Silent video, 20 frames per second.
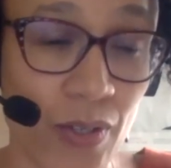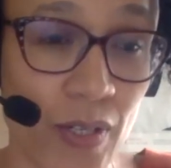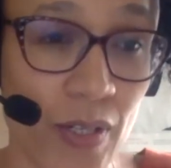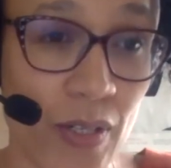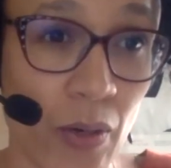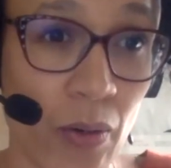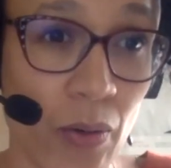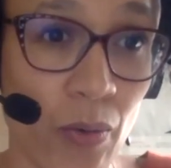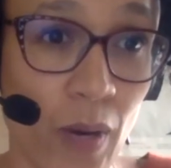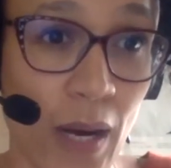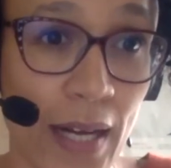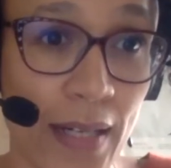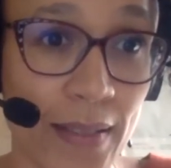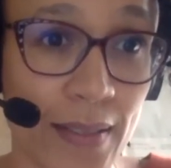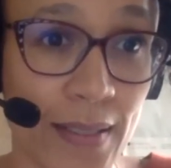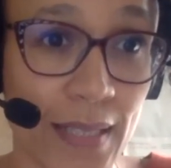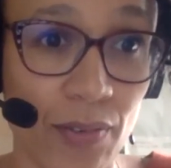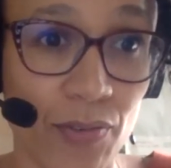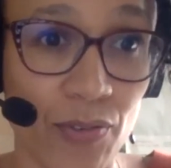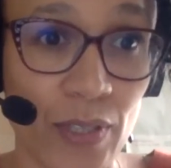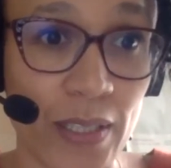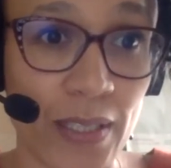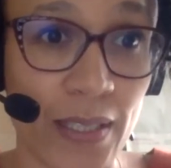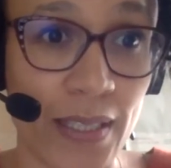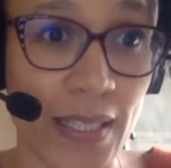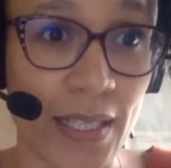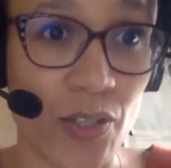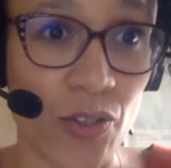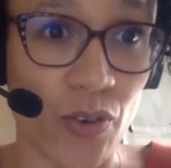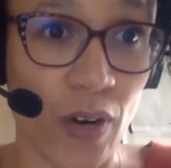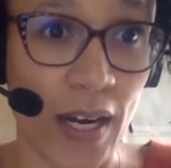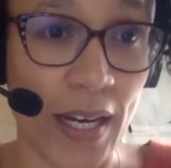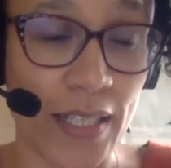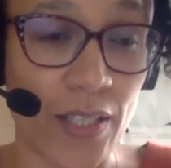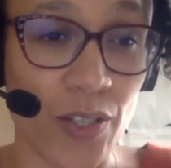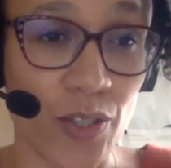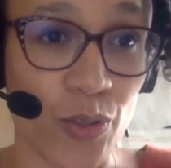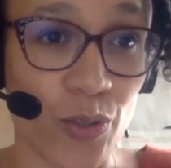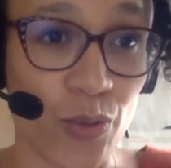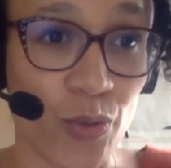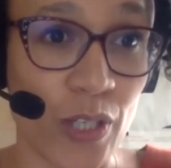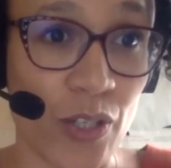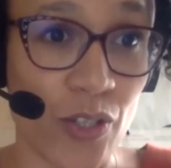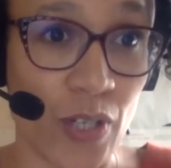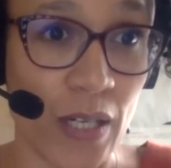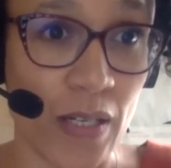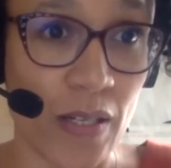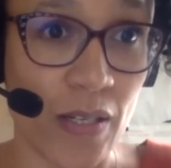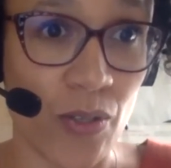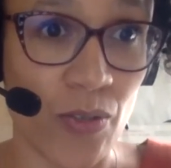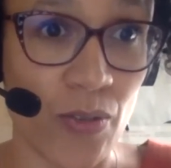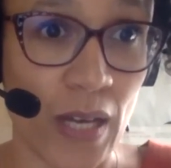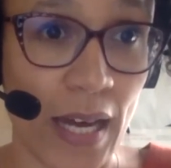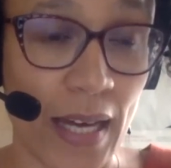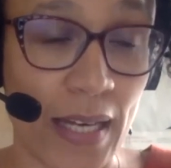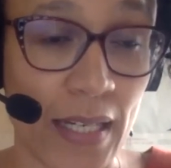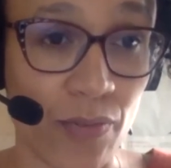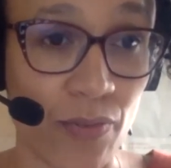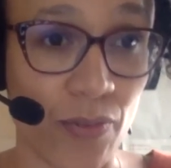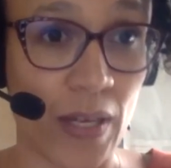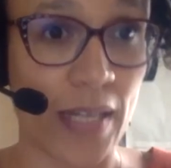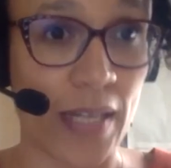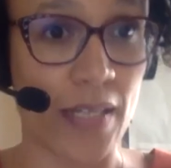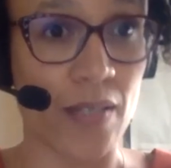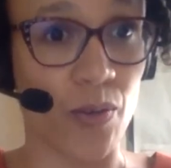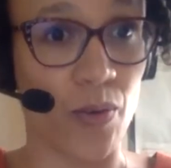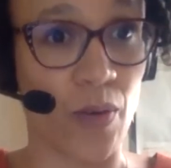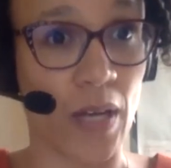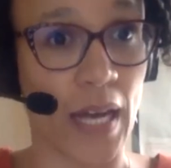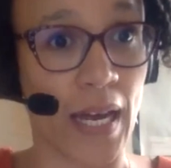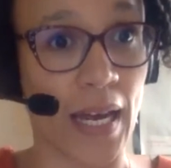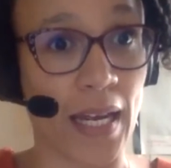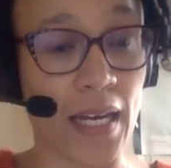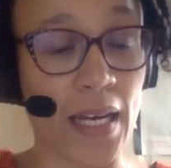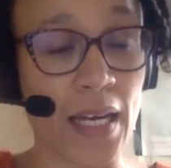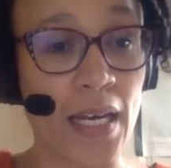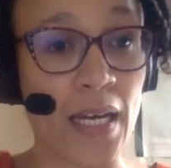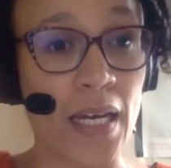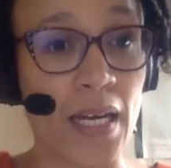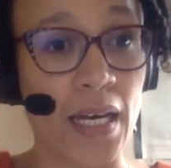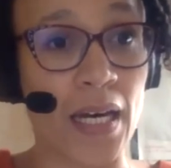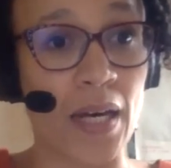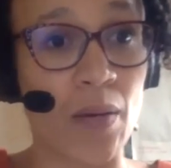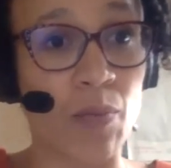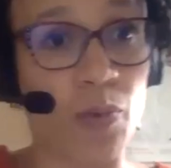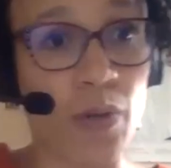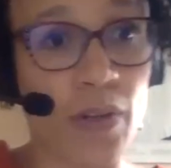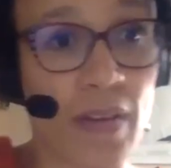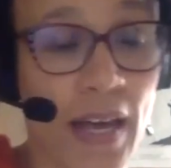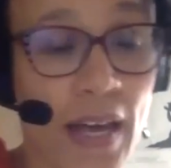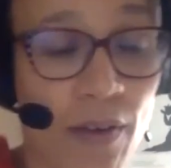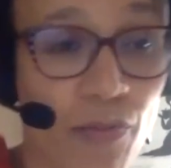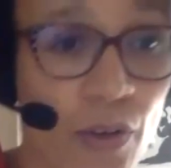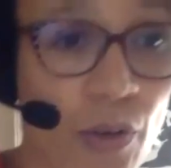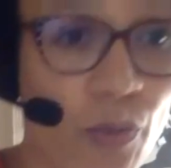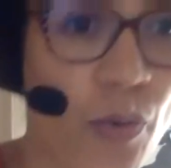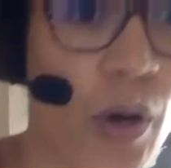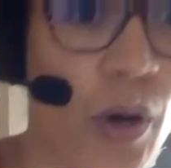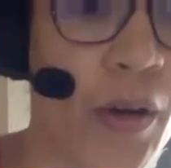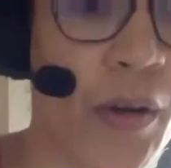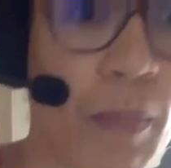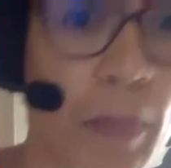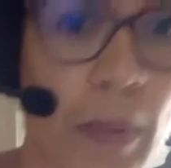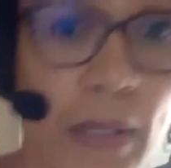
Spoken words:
So I'll definitely try to adjust to that if that's okay with everyone.